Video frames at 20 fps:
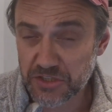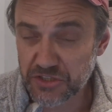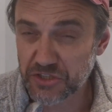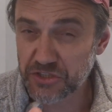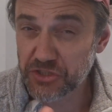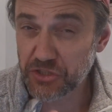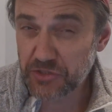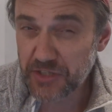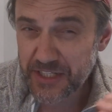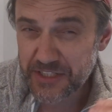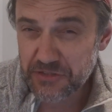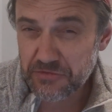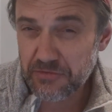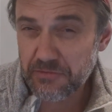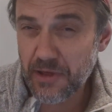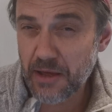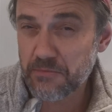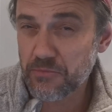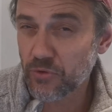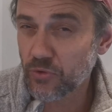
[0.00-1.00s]
So you do need to
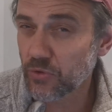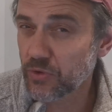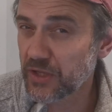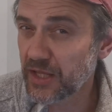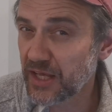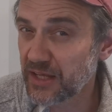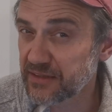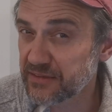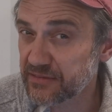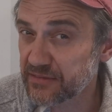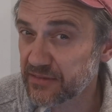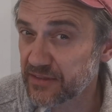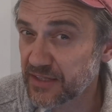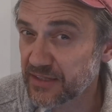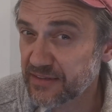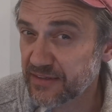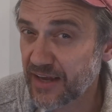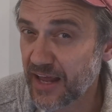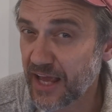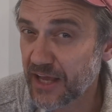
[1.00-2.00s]
remember all these
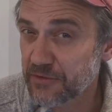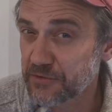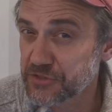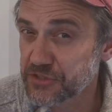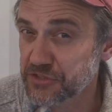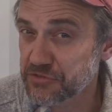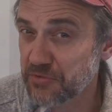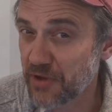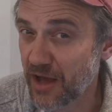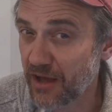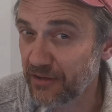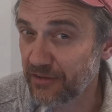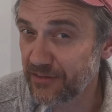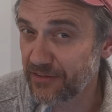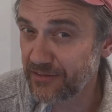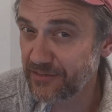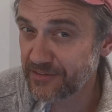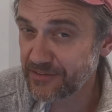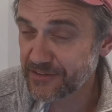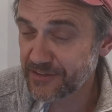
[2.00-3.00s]
this language as
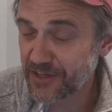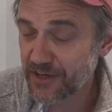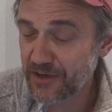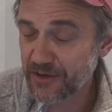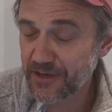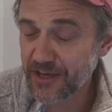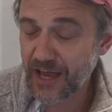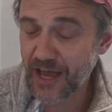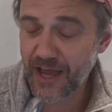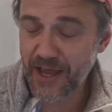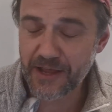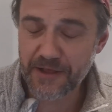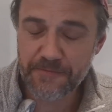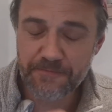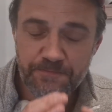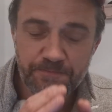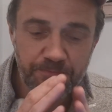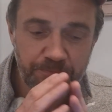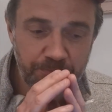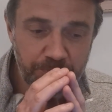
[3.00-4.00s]
well okay?